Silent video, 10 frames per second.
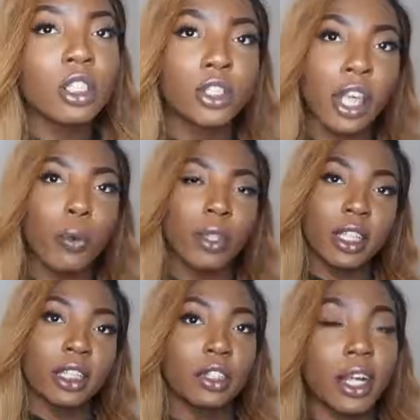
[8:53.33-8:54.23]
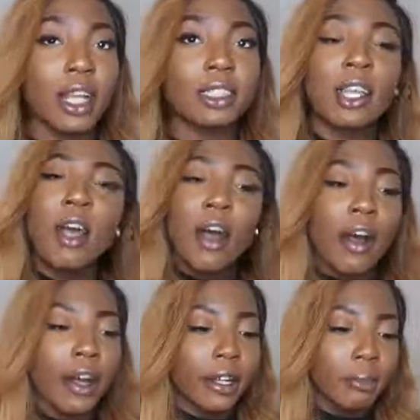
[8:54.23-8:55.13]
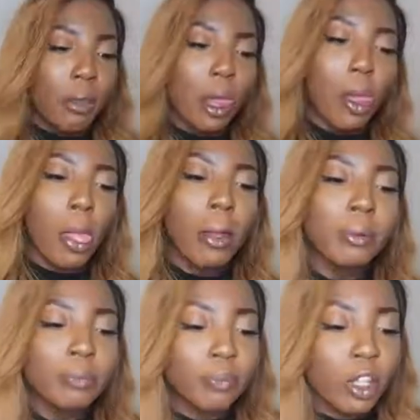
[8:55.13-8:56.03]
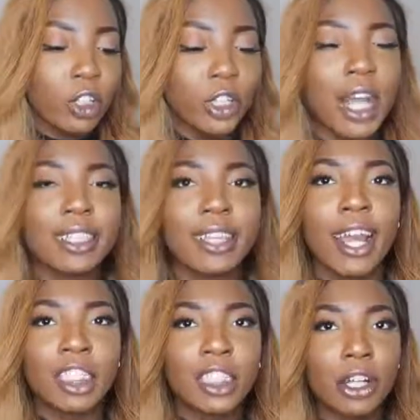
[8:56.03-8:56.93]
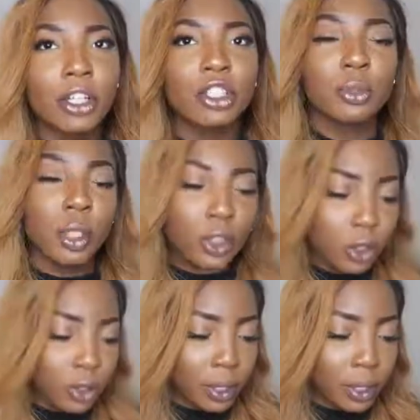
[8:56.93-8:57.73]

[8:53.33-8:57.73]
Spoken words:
So yeah, with this, you guys so you guys can cash out your sweat